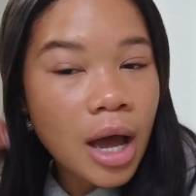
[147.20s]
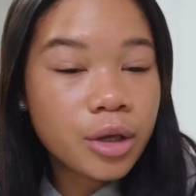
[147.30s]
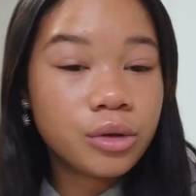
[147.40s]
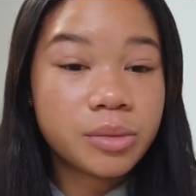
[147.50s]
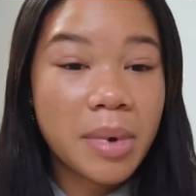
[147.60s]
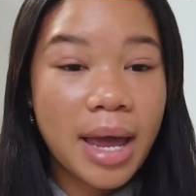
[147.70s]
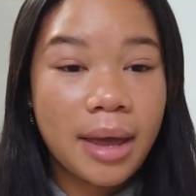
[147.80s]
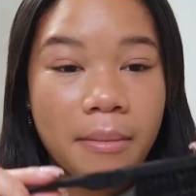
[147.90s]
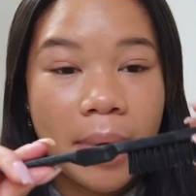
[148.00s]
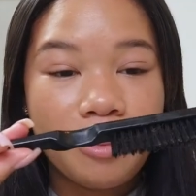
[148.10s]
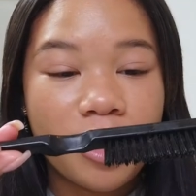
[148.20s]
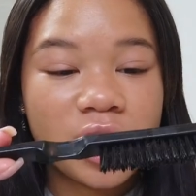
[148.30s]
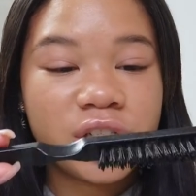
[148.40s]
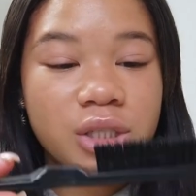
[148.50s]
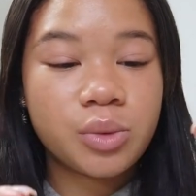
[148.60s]
I use my
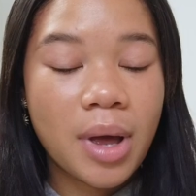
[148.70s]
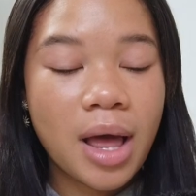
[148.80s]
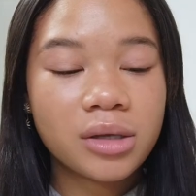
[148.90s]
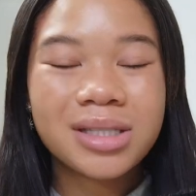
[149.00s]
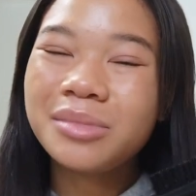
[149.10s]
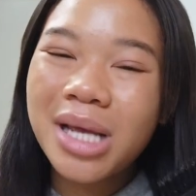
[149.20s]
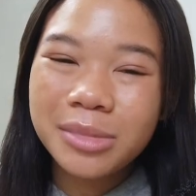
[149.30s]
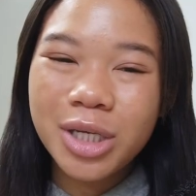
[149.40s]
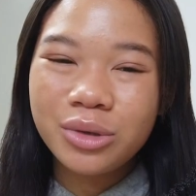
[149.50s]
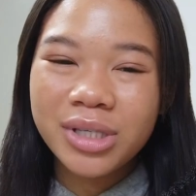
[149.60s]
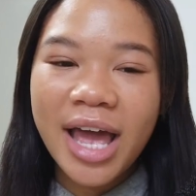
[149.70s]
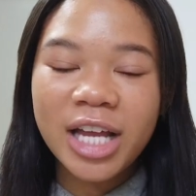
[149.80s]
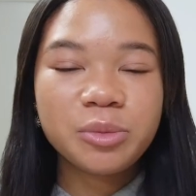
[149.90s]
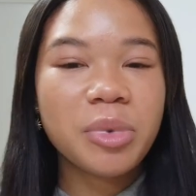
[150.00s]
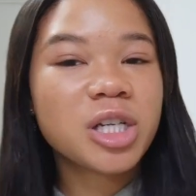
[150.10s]
brush as well. Sometimes I use an
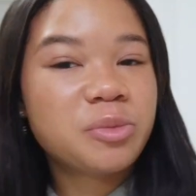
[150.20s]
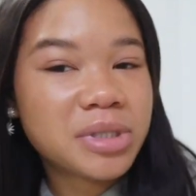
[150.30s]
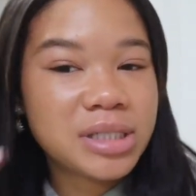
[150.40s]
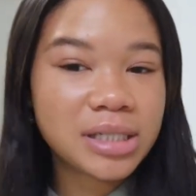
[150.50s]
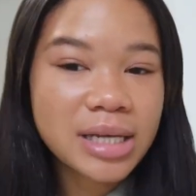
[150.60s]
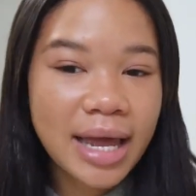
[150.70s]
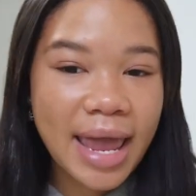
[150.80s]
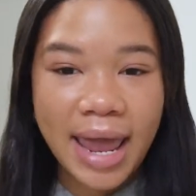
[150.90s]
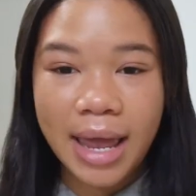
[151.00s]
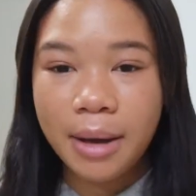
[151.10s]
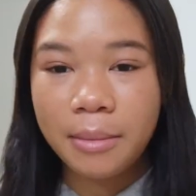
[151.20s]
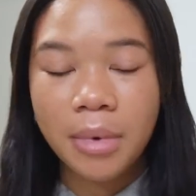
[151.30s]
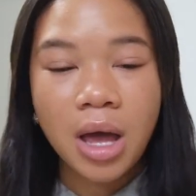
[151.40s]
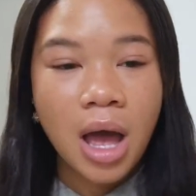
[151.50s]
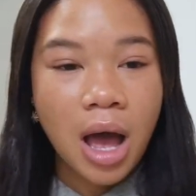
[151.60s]
edge brush, but since I
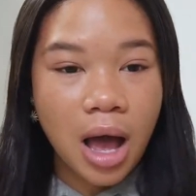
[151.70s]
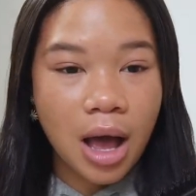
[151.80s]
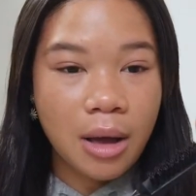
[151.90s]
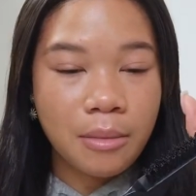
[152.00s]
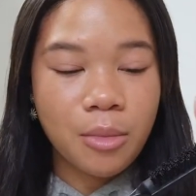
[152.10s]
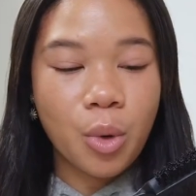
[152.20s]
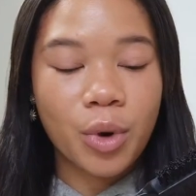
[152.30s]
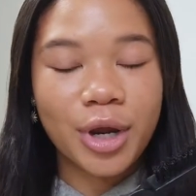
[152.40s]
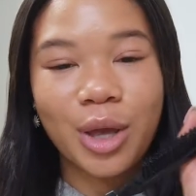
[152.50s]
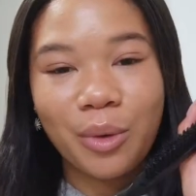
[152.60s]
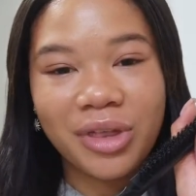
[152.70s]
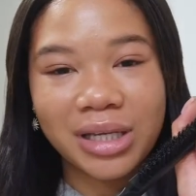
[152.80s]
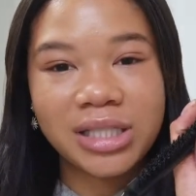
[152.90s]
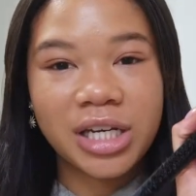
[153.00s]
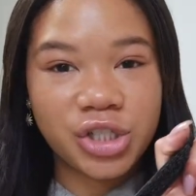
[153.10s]
am working with
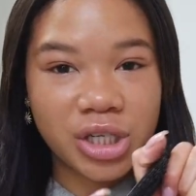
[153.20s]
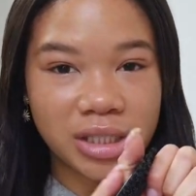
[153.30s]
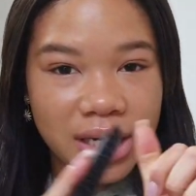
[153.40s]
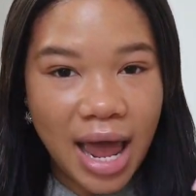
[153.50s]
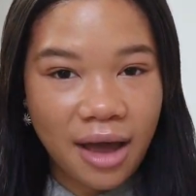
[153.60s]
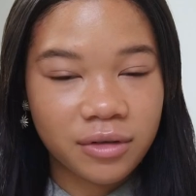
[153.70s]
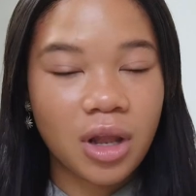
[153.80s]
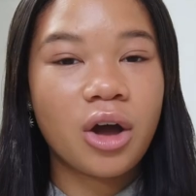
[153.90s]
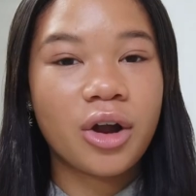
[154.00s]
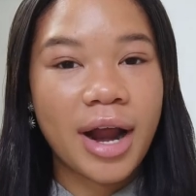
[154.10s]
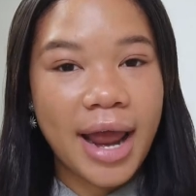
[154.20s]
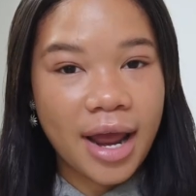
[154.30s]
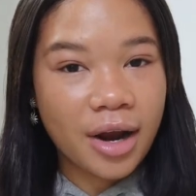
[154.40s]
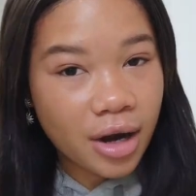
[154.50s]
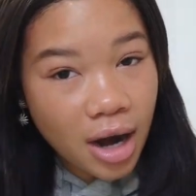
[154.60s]
extensions and have longer
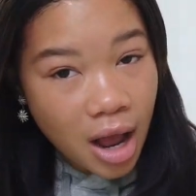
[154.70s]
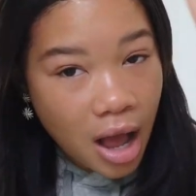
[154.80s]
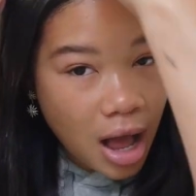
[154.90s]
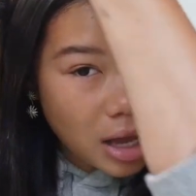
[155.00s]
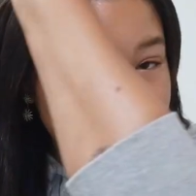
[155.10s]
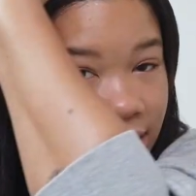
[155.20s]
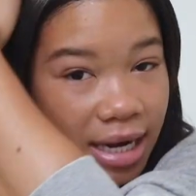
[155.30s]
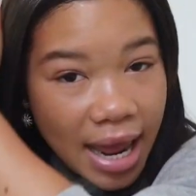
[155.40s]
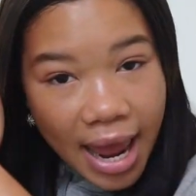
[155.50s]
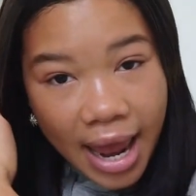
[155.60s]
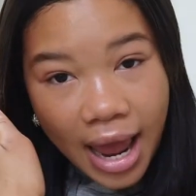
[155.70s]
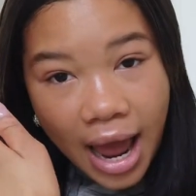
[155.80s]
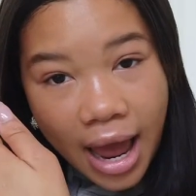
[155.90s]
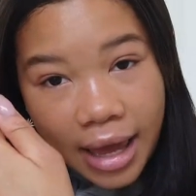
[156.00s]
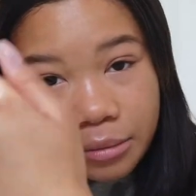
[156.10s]
hair today,
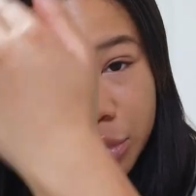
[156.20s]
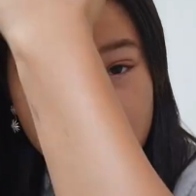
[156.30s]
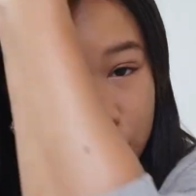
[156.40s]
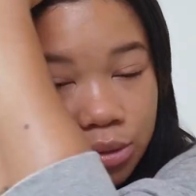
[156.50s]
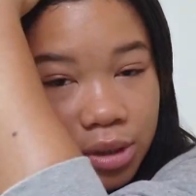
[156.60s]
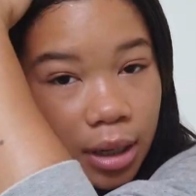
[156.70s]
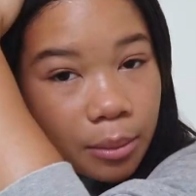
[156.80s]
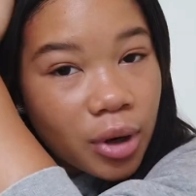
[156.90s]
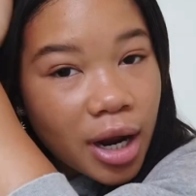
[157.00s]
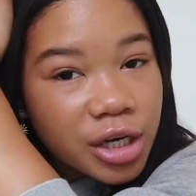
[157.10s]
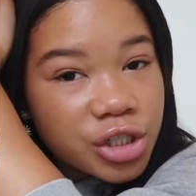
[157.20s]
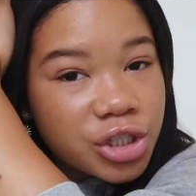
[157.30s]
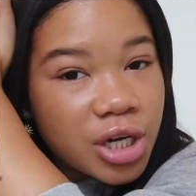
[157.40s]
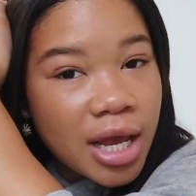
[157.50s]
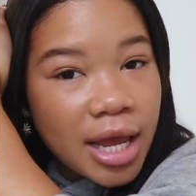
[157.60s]
I am just using a brush.